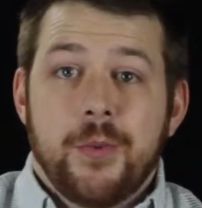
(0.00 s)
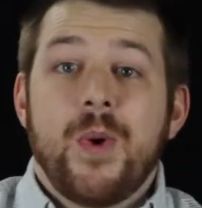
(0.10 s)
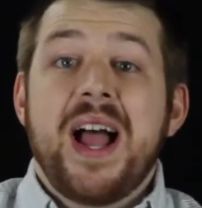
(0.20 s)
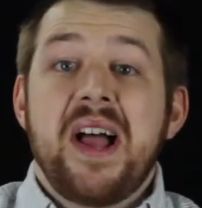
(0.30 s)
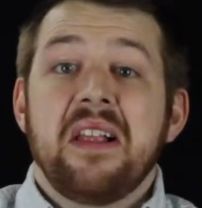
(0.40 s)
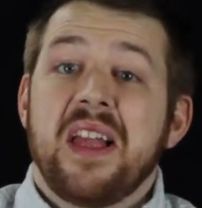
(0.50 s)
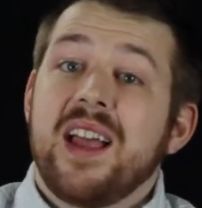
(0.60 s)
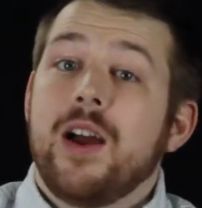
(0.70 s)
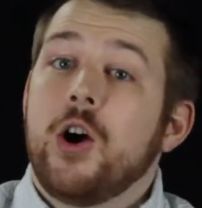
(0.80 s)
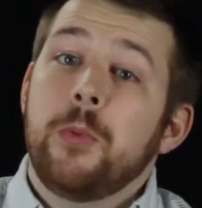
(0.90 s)
Well,
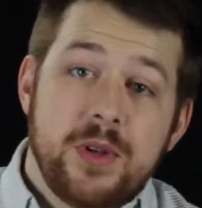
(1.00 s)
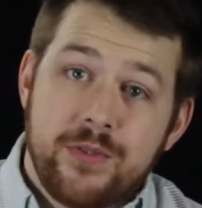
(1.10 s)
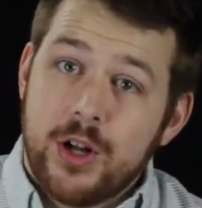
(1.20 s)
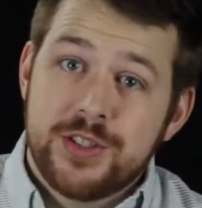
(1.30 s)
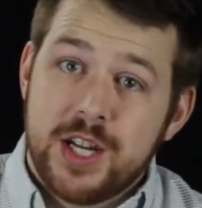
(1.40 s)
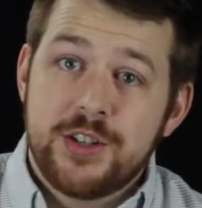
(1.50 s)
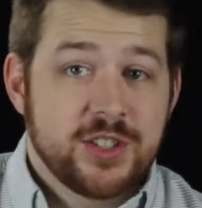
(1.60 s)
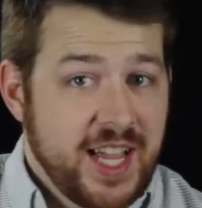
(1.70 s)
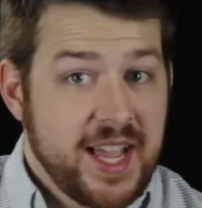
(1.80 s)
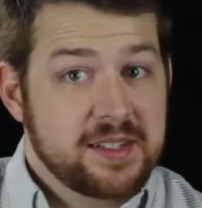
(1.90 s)
I hope you've all done
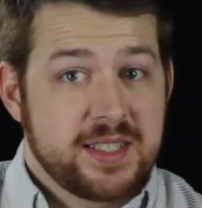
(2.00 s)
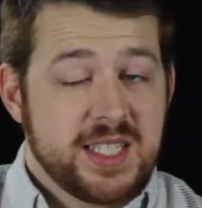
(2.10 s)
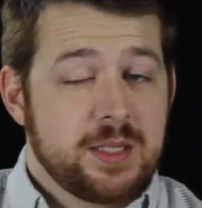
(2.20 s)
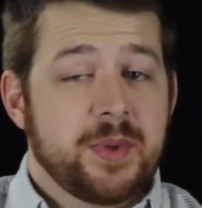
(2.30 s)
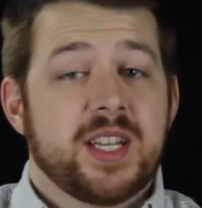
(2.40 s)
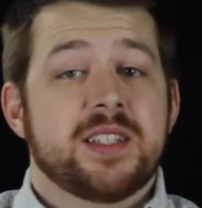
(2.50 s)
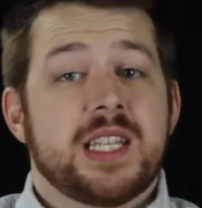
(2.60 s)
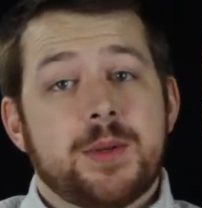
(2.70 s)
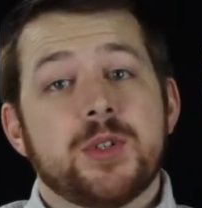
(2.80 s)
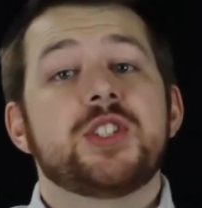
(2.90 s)
your taxes, because
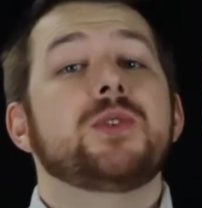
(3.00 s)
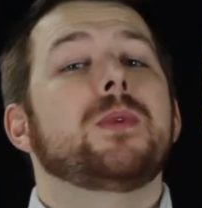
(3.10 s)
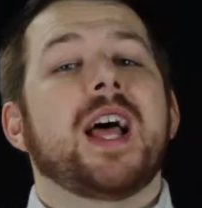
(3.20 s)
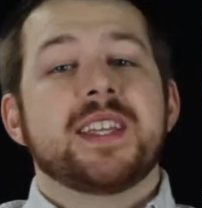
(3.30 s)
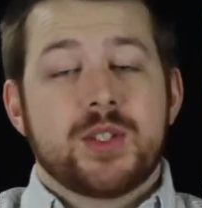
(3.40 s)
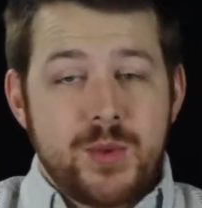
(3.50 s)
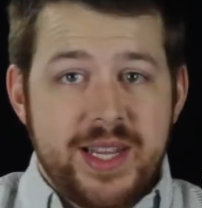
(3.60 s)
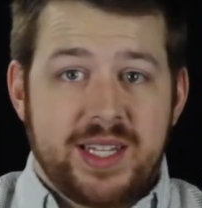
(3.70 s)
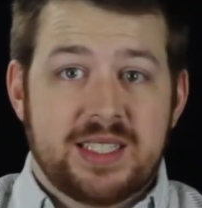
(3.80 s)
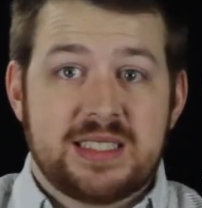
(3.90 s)
they were due last
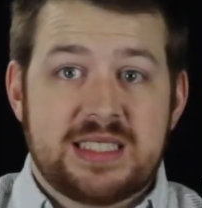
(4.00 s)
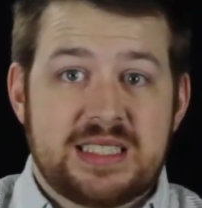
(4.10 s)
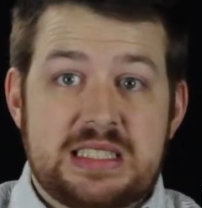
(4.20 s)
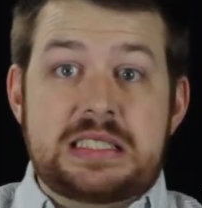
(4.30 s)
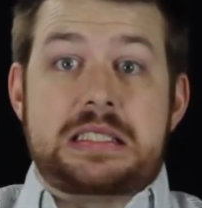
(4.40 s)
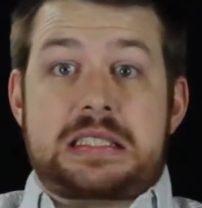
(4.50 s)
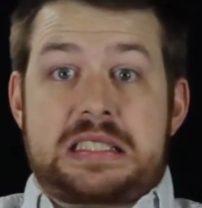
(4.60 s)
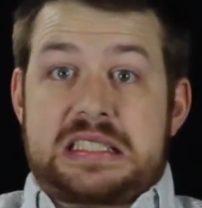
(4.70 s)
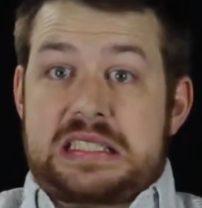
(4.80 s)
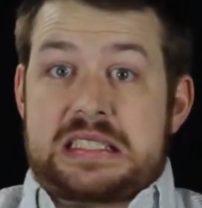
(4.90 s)
week.
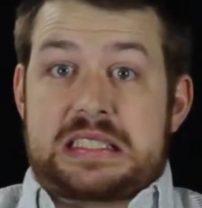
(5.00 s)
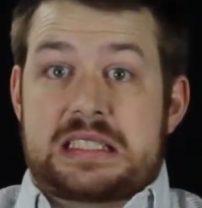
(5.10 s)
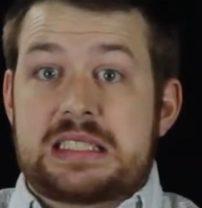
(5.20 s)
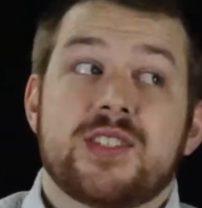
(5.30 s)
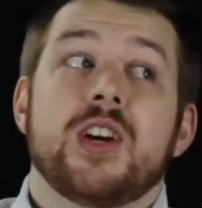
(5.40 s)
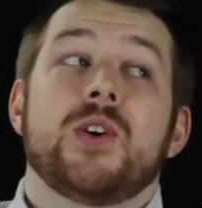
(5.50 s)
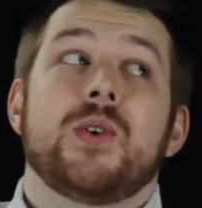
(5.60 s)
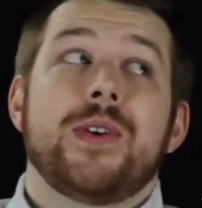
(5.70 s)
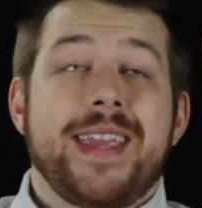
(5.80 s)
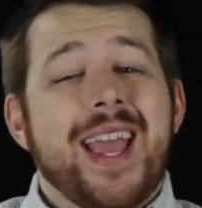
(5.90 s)
Ooh.
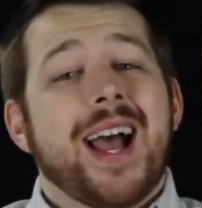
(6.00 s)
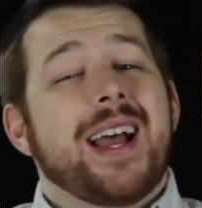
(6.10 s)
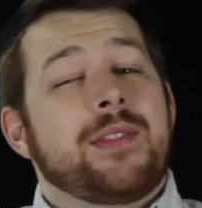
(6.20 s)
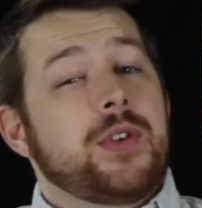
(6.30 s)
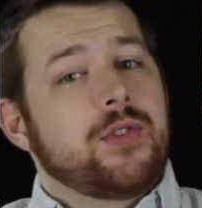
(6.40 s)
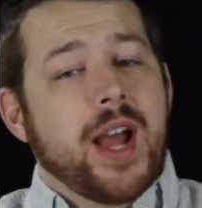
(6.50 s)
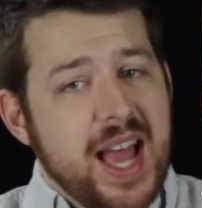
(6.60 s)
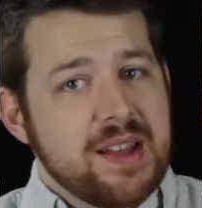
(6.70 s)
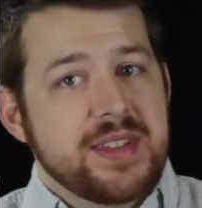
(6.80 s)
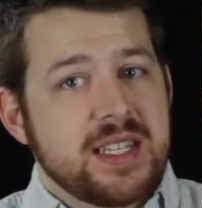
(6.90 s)
So yeah, if you
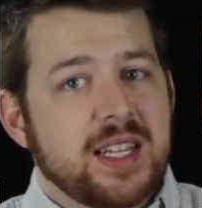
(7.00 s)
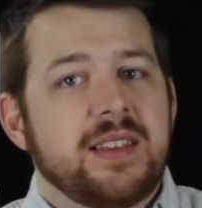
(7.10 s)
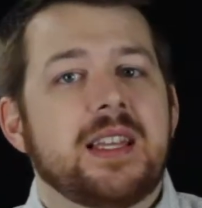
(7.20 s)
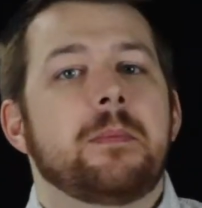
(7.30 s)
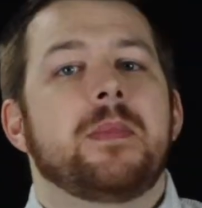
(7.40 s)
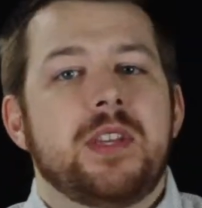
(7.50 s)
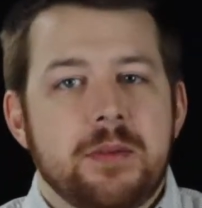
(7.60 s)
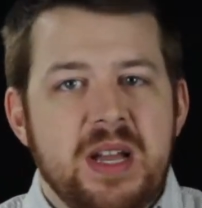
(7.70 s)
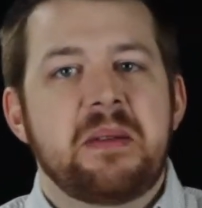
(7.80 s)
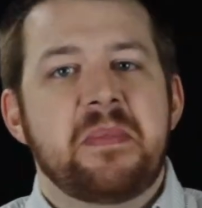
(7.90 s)
haven't done them,
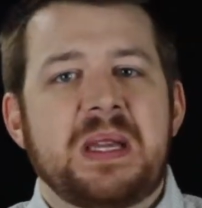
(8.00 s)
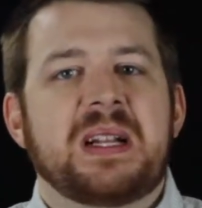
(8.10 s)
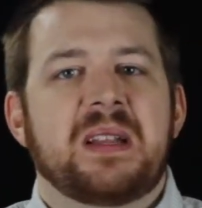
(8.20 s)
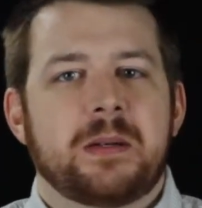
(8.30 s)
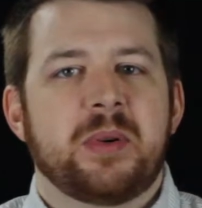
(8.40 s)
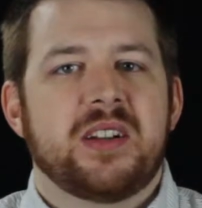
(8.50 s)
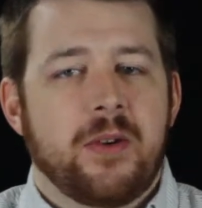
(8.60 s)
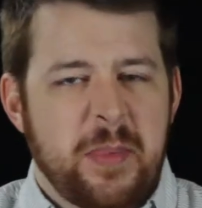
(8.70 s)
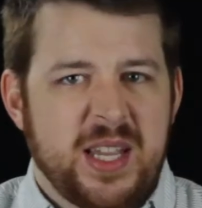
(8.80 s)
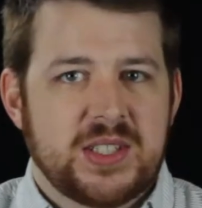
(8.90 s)
you might be in a little bit
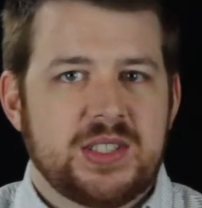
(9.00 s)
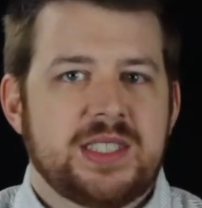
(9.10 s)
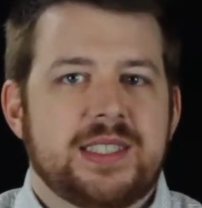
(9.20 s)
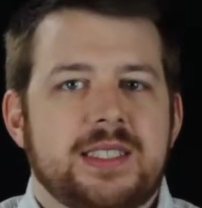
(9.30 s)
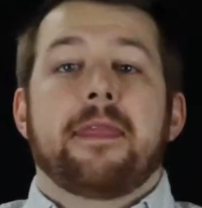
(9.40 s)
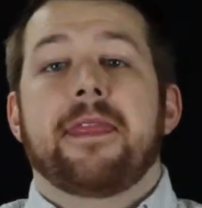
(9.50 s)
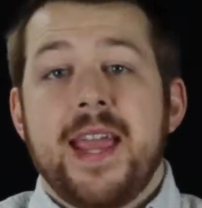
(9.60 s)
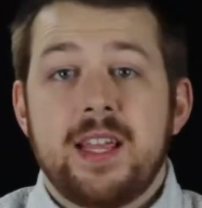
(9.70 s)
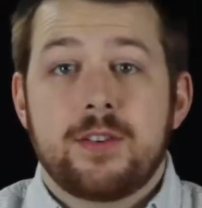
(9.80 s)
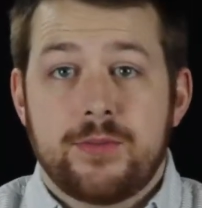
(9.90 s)
of a pickle.
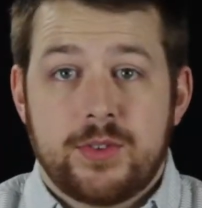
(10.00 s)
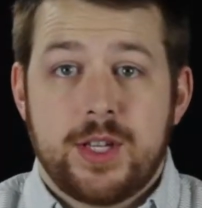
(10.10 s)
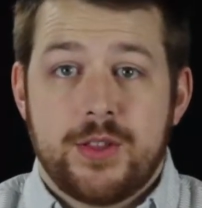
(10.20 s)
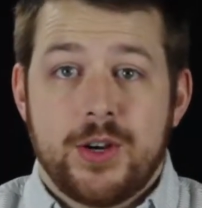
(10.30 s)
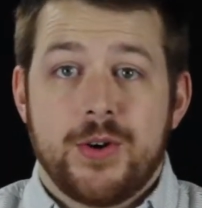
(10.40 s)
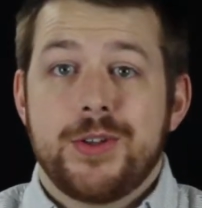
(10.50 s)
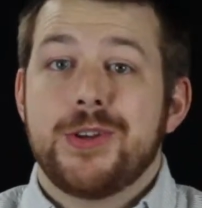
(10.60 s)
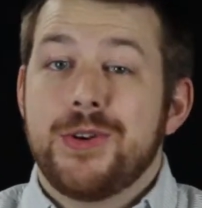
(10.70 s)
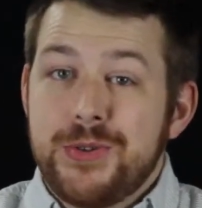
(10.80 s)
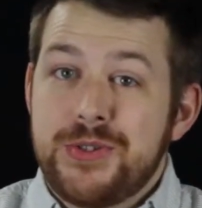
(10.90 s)
Thankfully though,
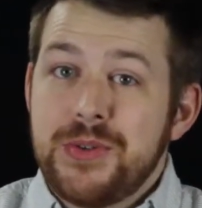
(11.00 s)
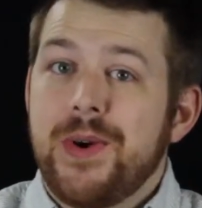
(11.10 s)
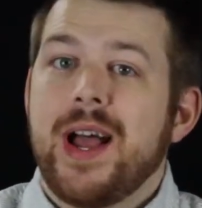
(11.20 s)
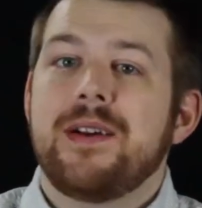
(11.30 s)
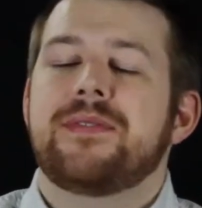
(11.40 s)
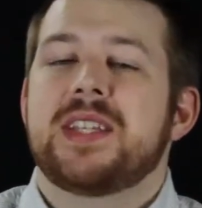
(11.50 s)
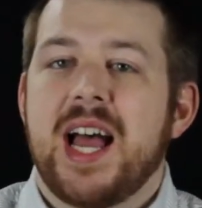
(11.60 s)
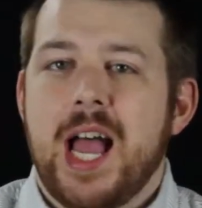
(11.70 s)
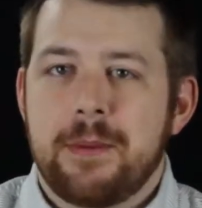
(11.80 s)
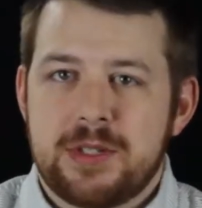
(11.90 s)
you do have
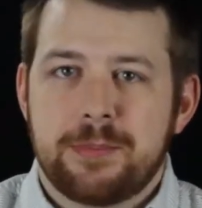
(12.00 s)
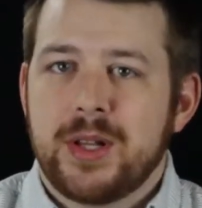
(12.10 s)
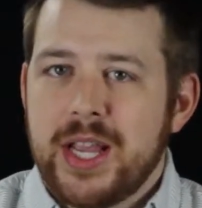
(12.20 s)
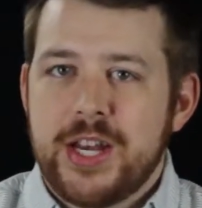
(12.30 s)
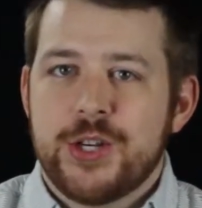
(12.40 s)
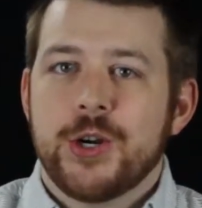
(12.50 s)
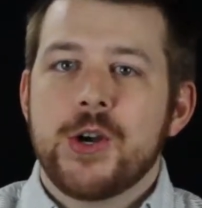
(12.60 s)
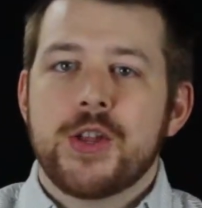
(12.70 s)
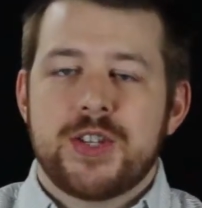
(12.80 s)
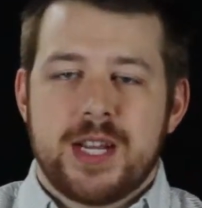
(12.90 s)
time to plan your
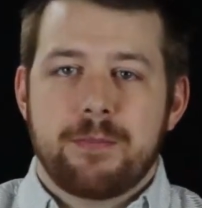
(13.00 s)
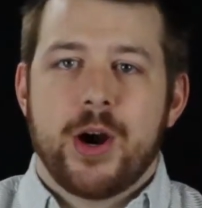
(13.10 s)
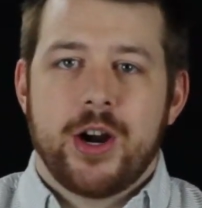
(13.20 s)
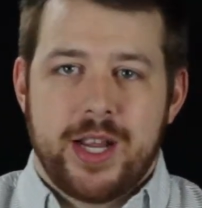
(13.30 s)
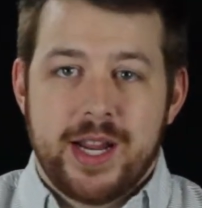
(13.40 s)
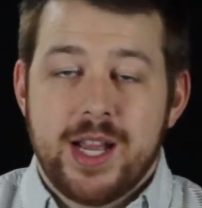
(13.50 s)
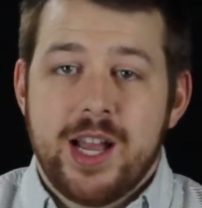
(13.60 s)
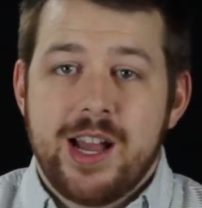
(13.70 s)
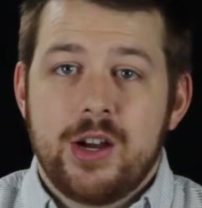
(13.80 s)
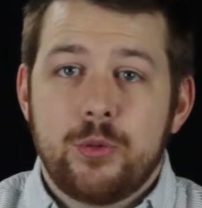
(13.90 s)
Earth Day party,
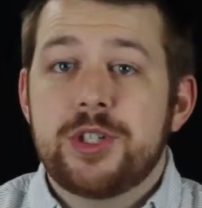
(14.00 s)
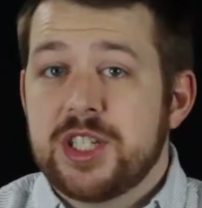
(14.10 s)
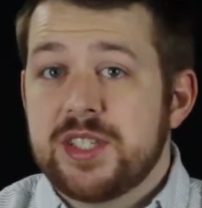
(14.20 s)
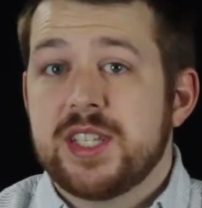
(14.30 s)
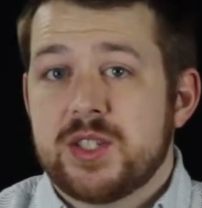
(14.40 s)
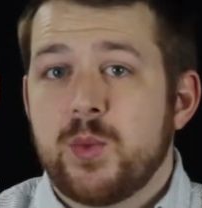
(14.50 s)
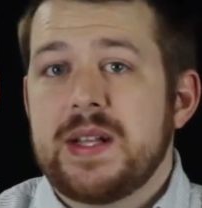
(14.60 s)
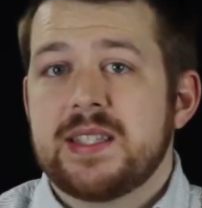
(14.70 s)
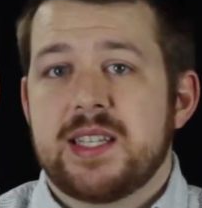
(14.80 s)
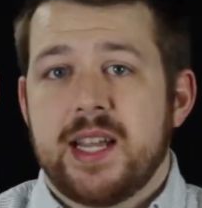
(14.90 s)
which is this
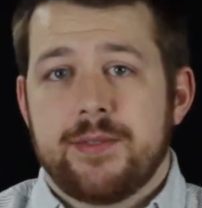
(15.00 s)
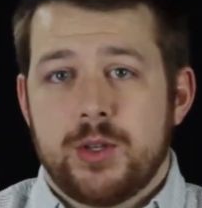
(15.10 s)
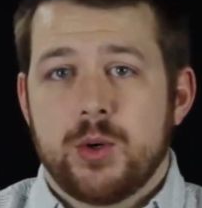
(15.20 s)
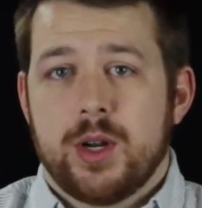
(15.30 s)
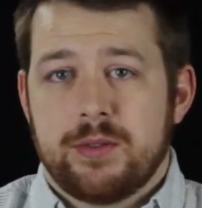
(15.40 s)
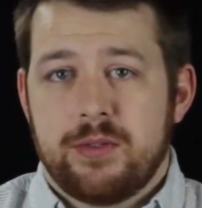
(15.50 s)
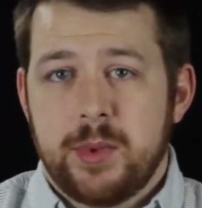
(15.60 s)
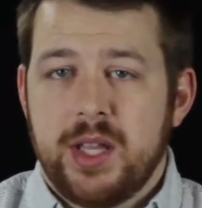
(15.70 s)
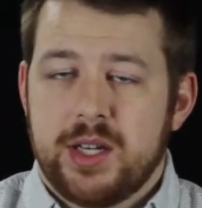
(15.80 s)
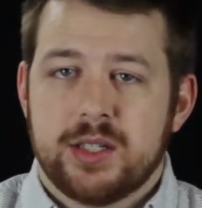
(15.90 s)
Wednesday if you're
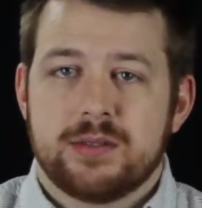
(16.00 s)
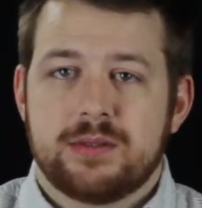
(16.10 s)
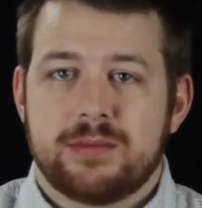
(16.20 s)
unfamiliar.